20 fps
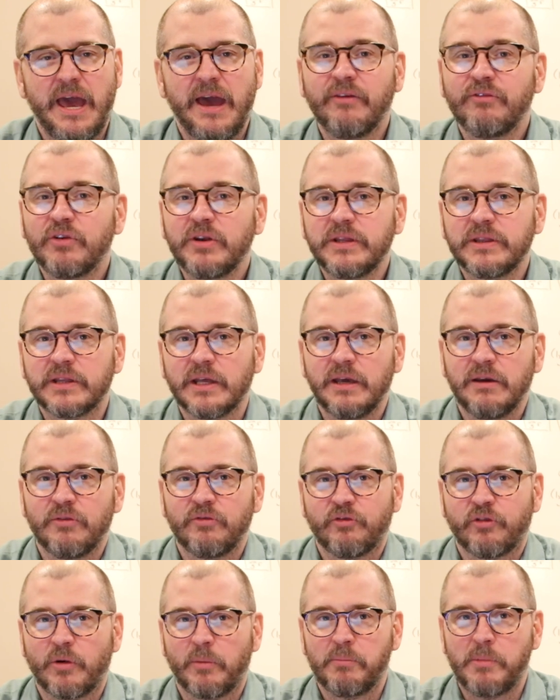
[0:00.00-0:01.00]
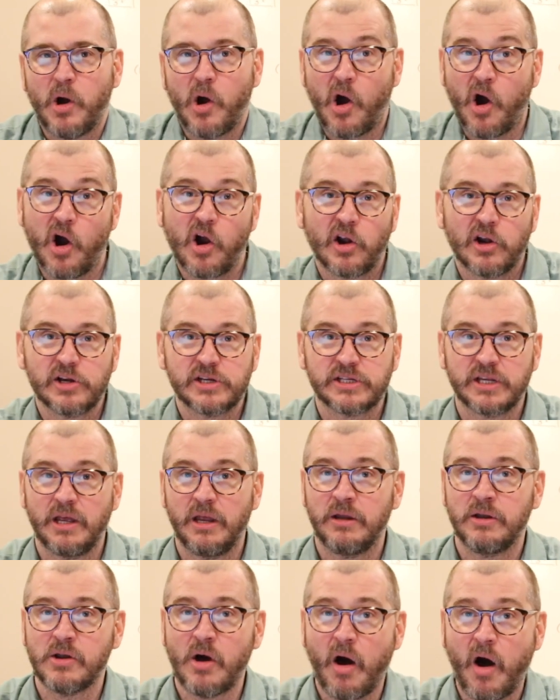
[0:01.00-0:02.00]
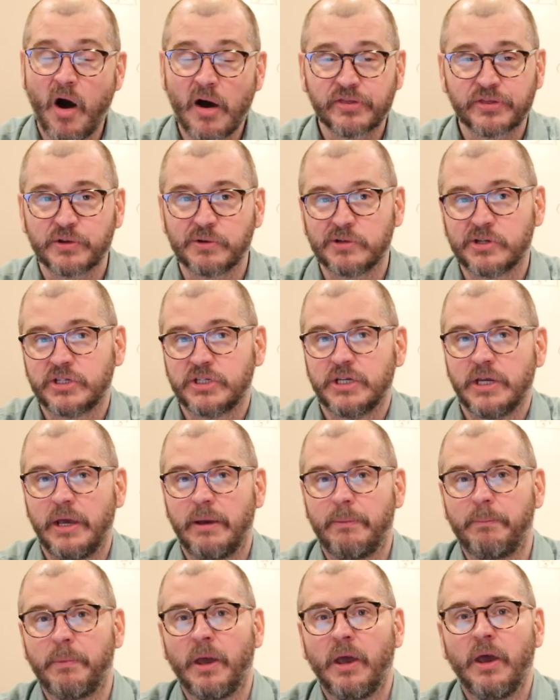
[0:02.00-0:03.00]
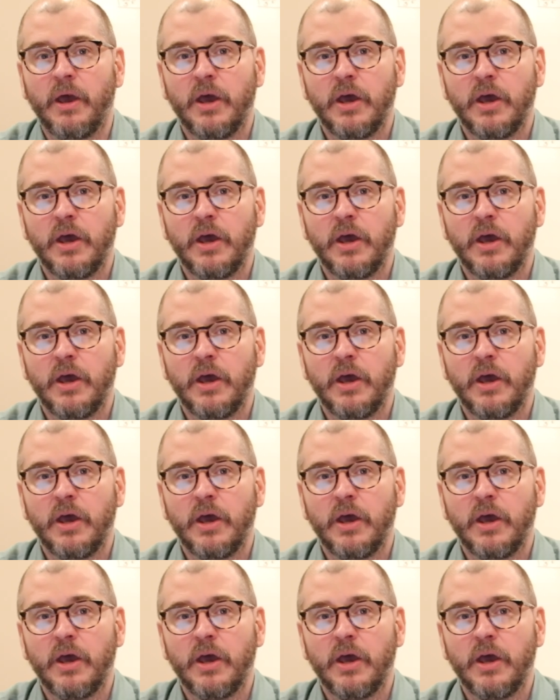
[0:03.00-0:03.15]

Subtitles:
everything from art and authorship